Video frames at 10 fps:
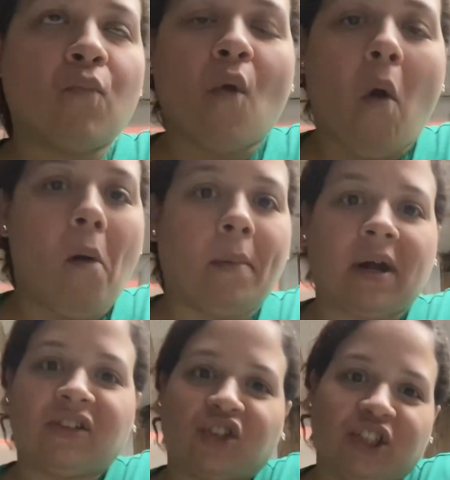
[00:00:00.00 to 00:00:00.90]
Oh my
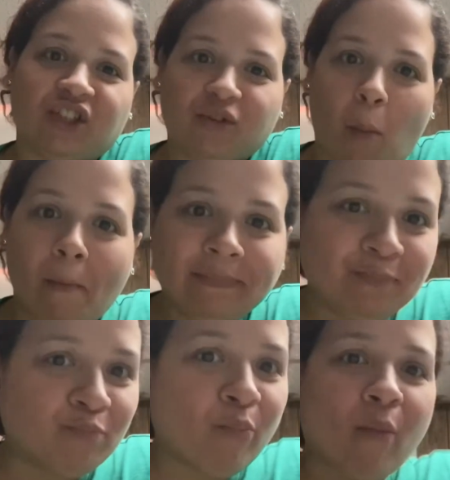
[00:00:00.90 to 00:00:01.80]
gosh, guys.
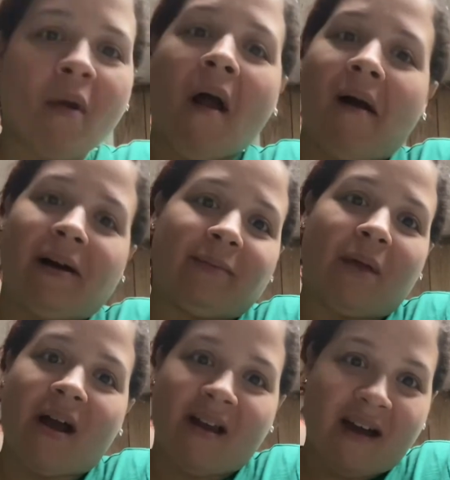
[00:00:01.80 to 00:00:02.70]
I'm
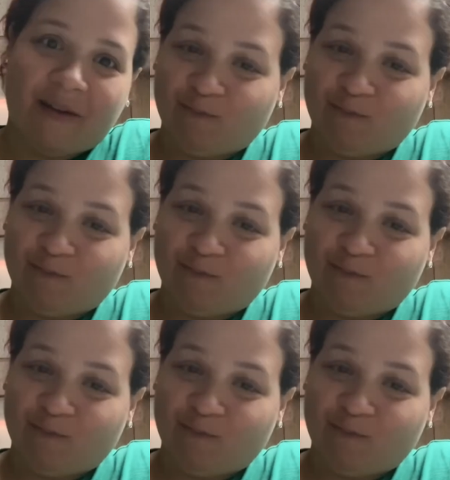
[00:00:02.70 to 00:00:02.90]
not lying.